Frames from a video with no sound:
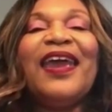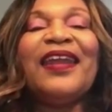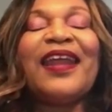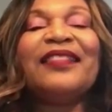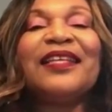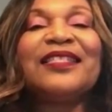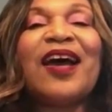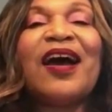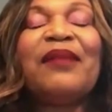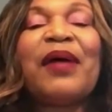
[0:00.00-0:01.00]
And at the
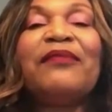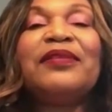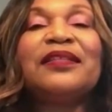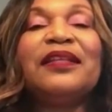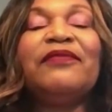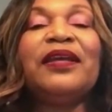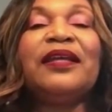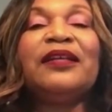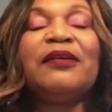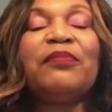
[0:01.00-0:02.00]
time I was living
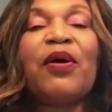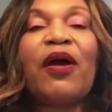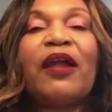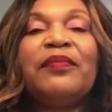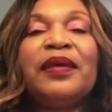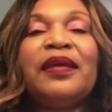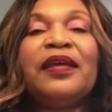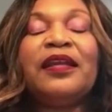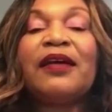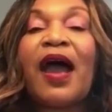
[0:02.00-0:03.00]
in an apartment,
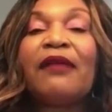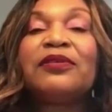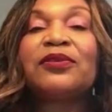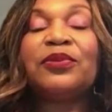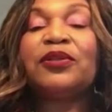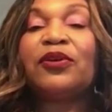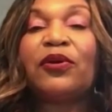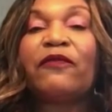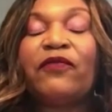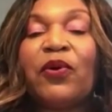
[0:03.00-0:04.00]
and I was on the
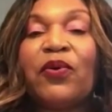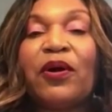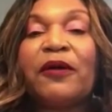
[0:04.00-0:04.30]
3rd floor.